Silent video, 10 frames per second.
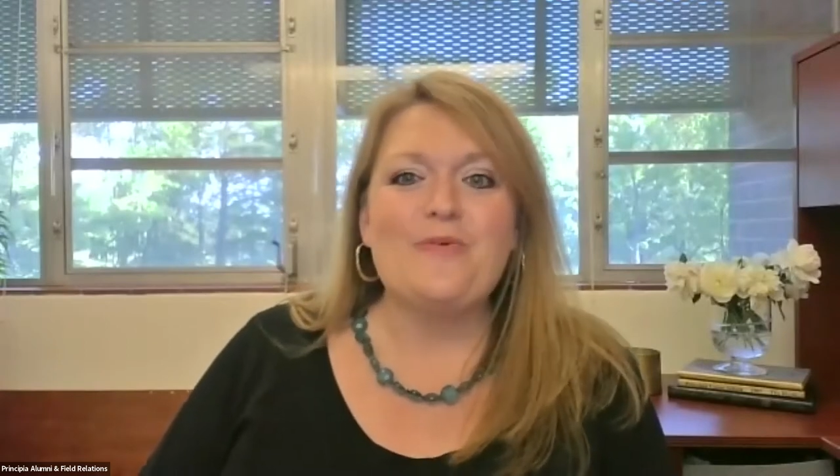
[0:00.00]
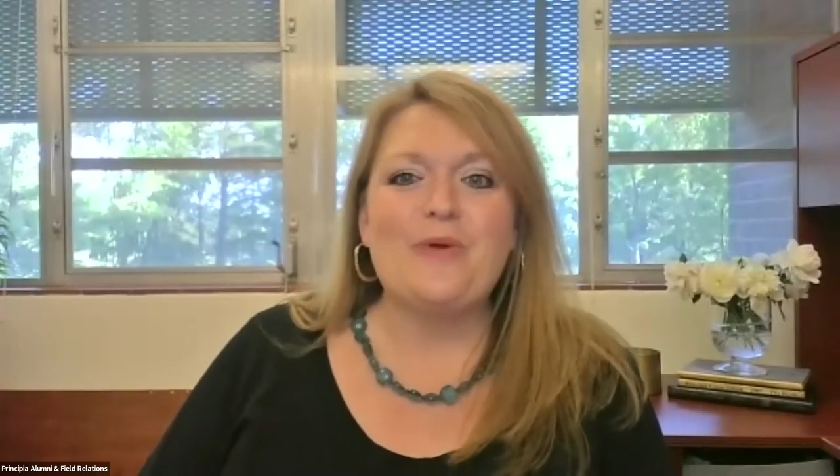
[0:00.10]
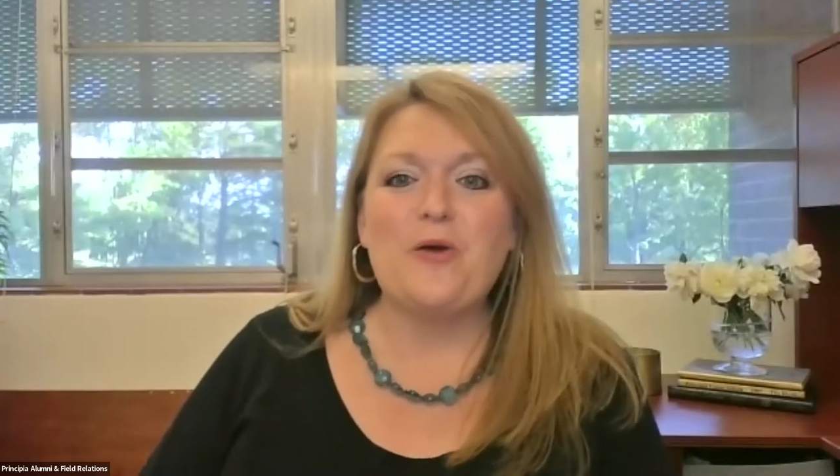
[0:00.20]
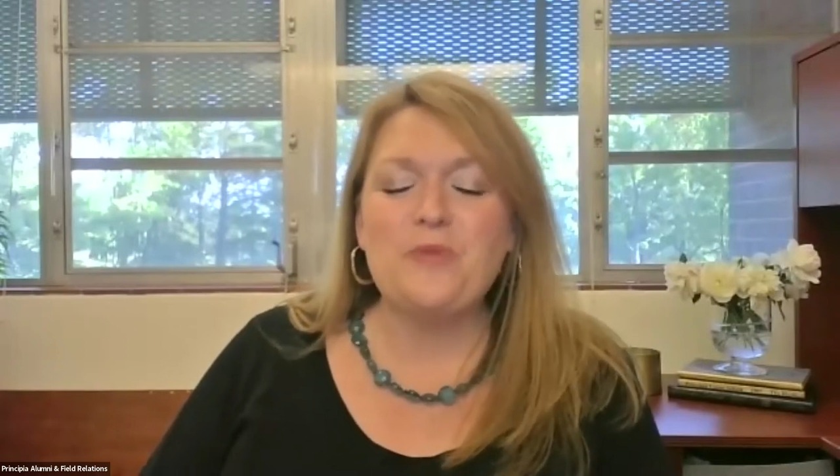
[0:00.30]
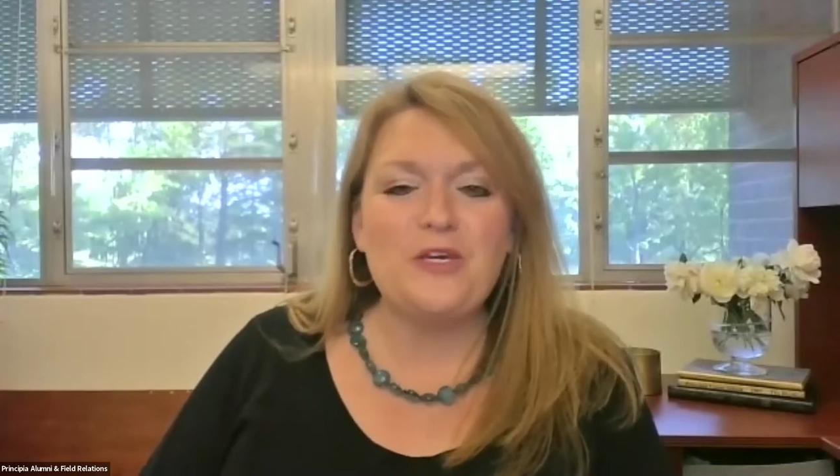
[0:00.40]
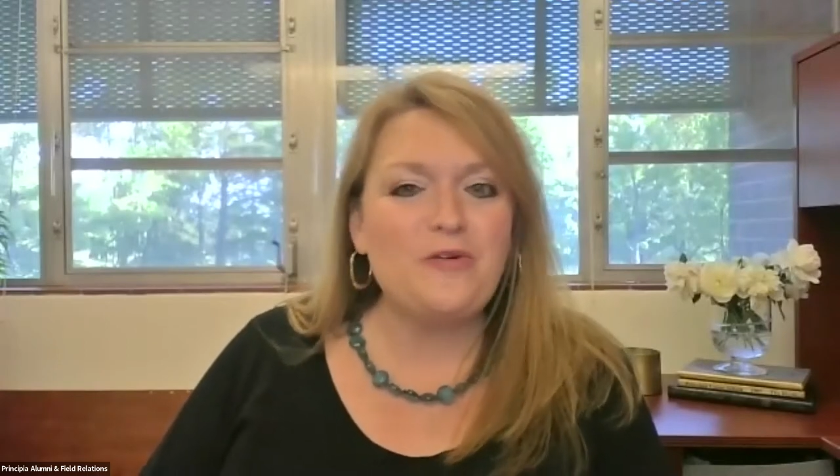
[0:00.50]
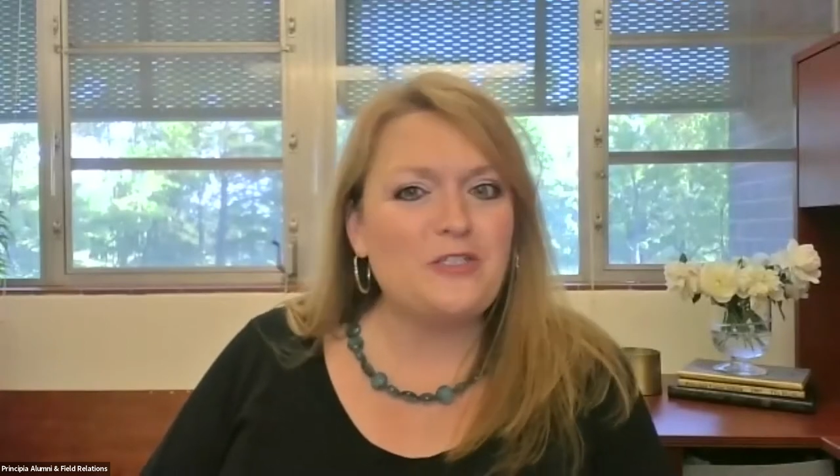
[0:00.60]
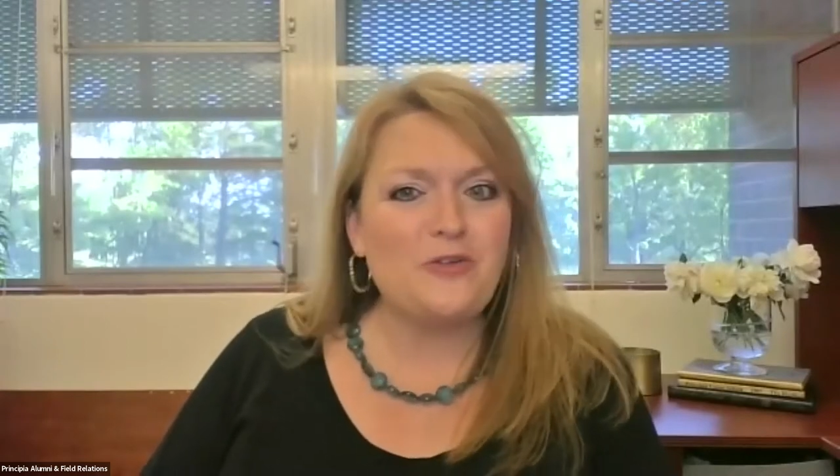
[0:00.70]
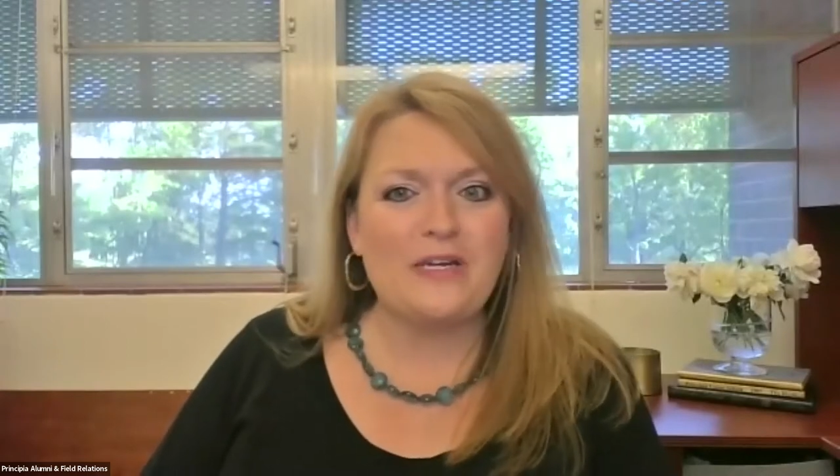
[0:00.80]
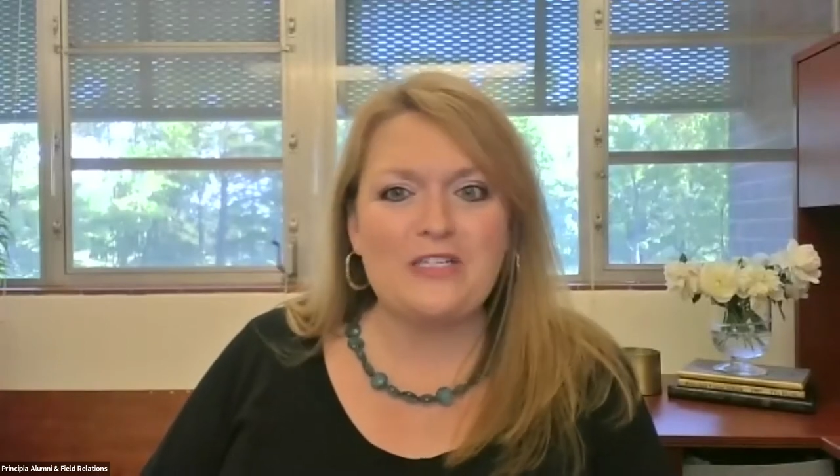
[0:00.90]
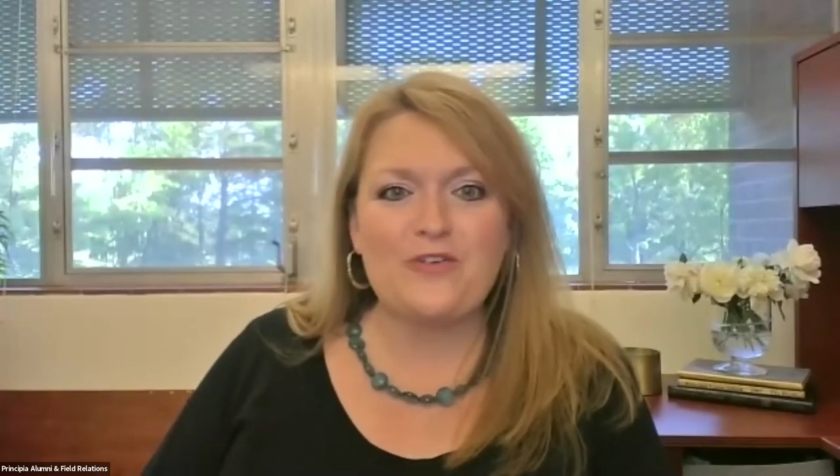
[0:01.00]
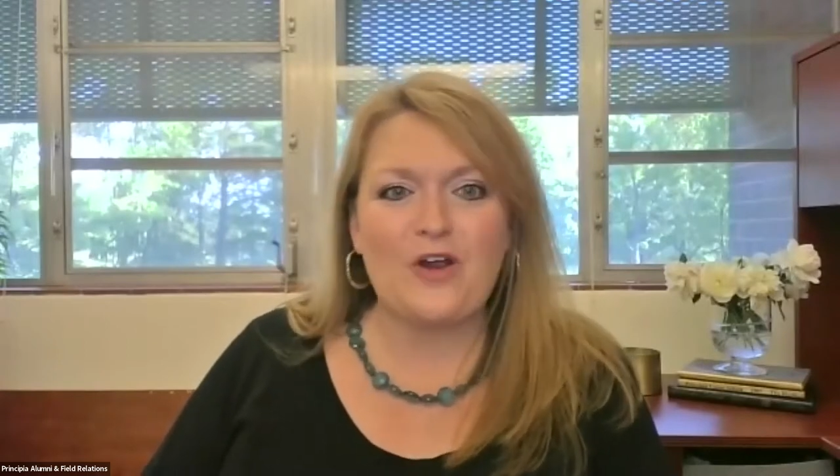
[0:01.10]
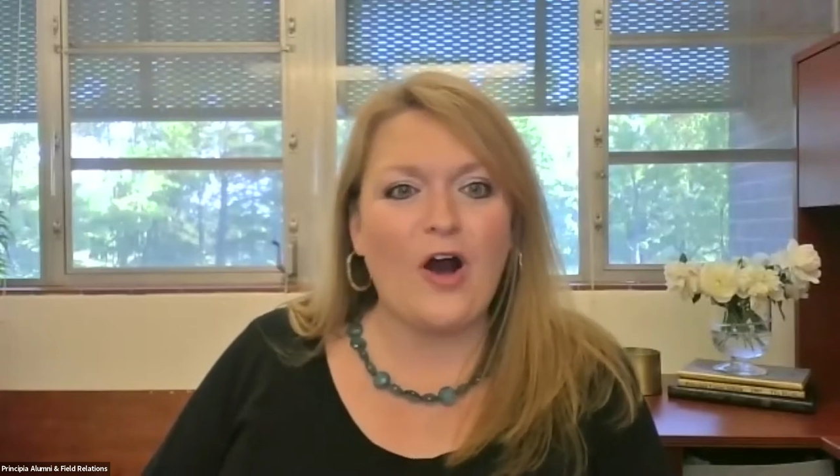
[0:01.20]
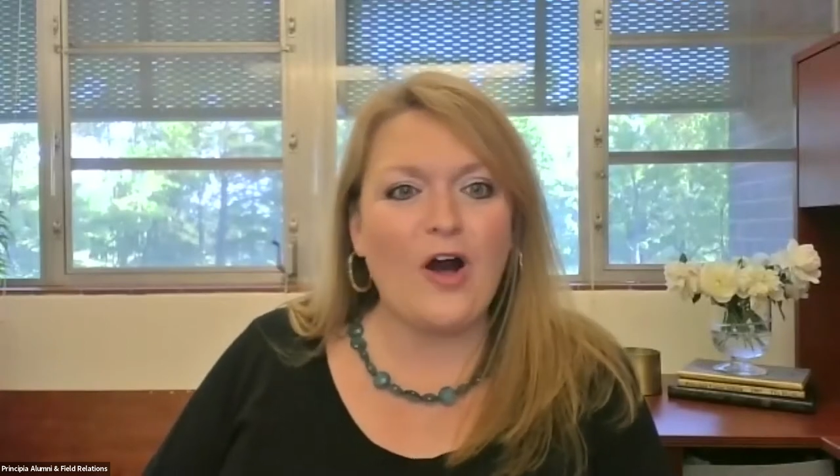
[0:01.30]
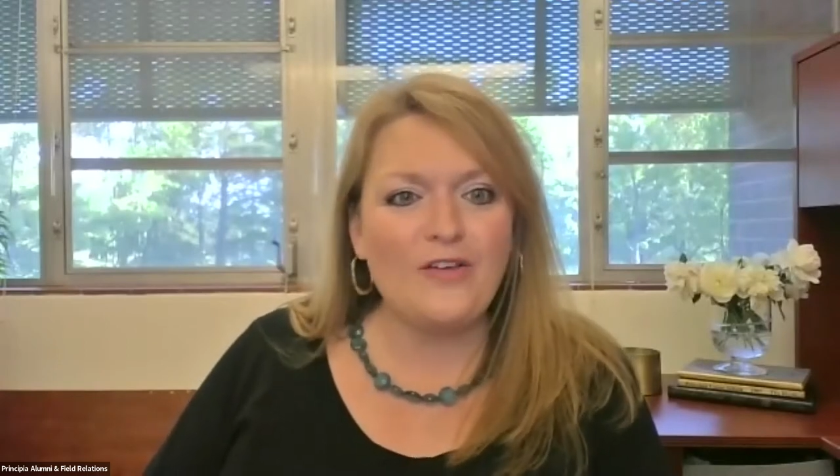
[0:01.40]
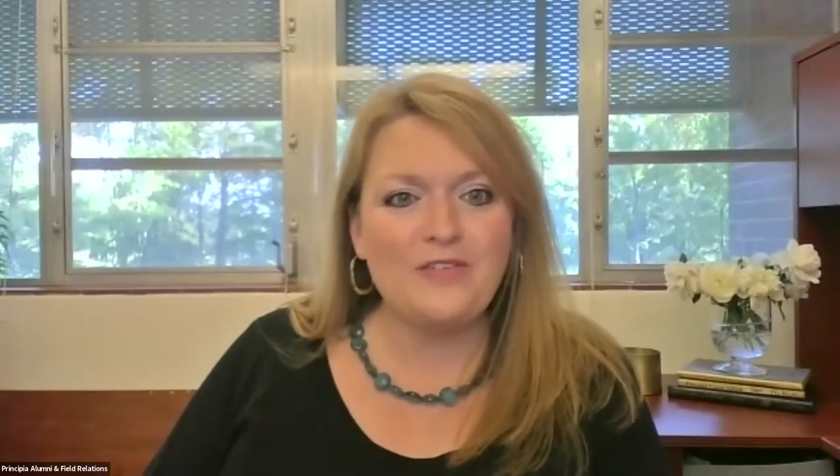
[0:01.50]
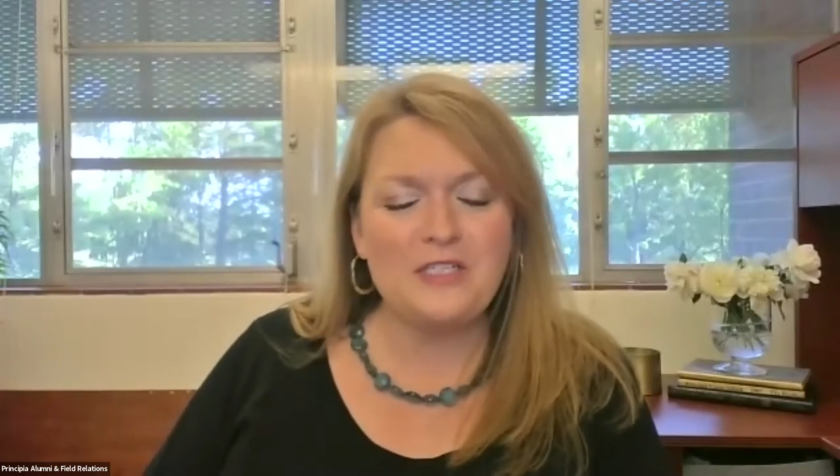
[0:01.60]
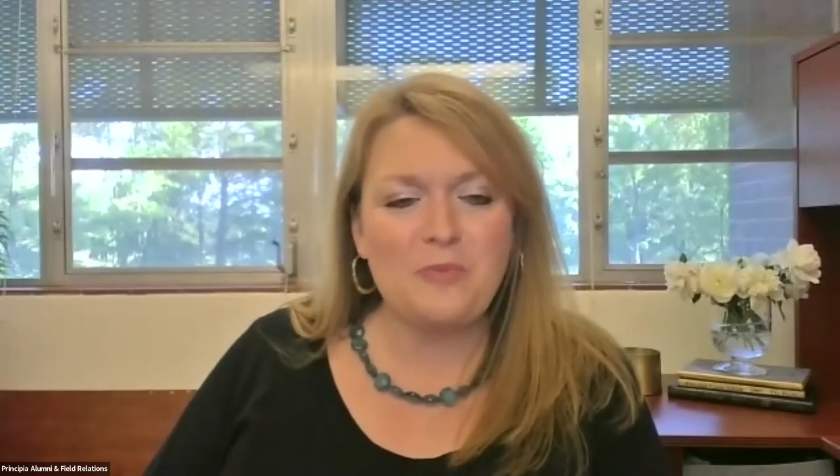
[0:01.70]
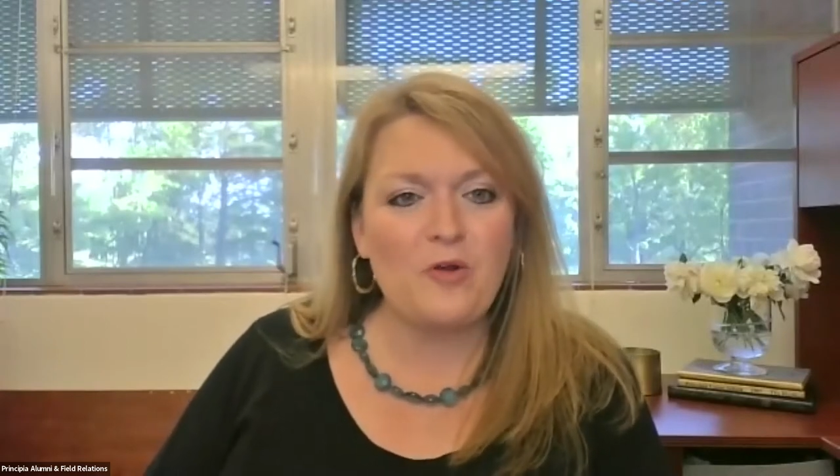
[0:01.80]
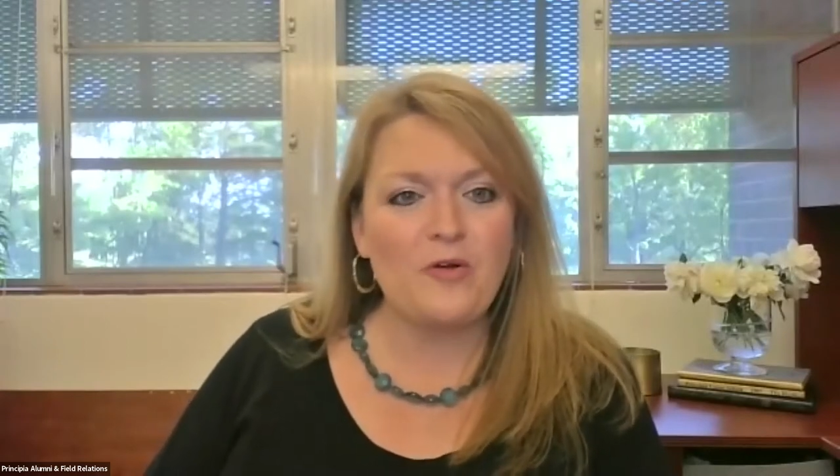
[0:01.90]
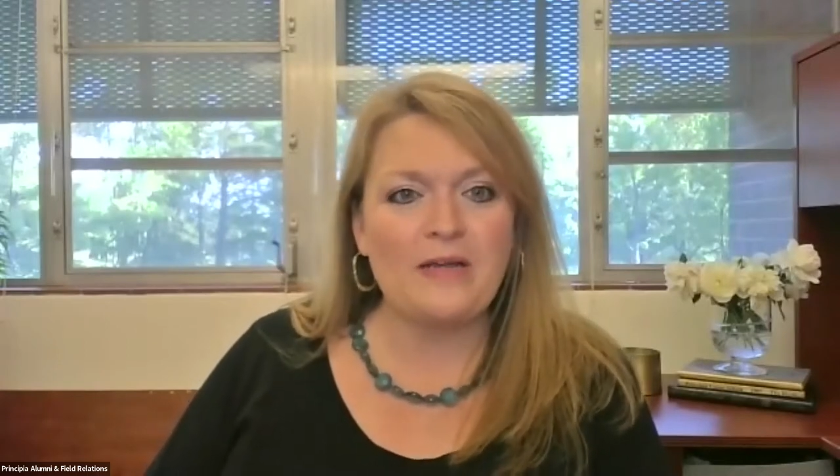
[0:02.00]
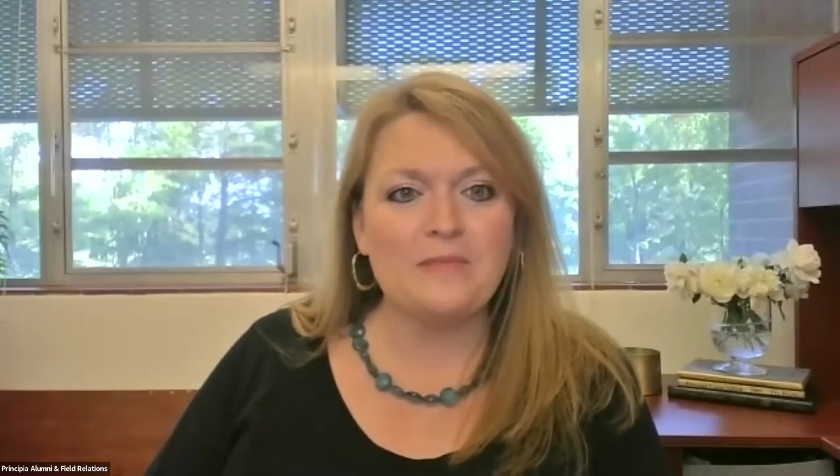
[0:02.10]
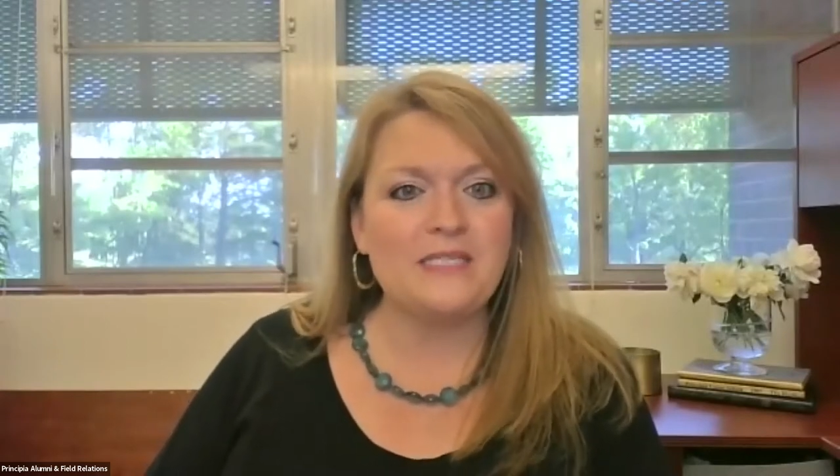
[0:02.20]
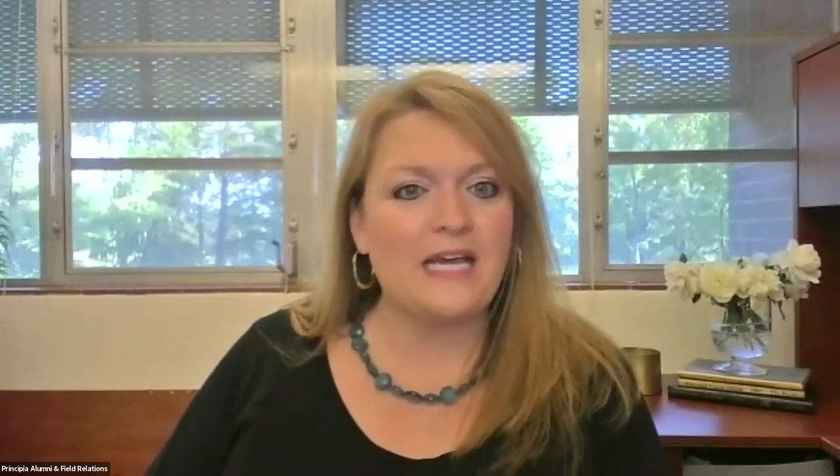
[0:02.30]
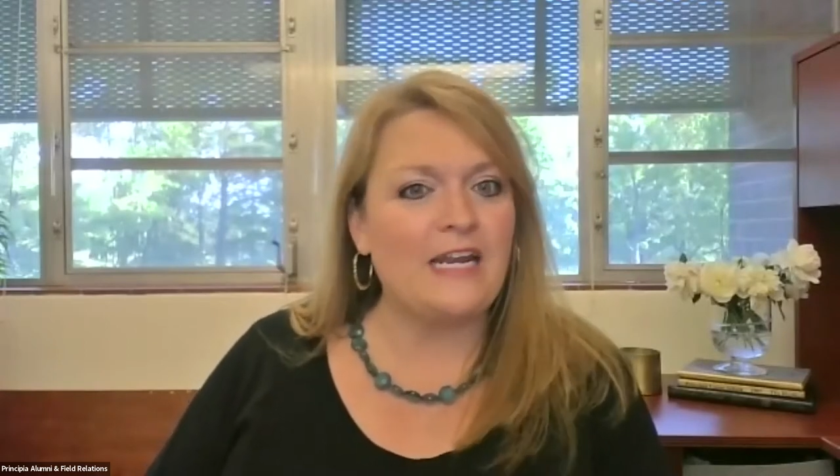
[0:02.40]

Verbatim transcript: We hope that you can join us for all of these programs.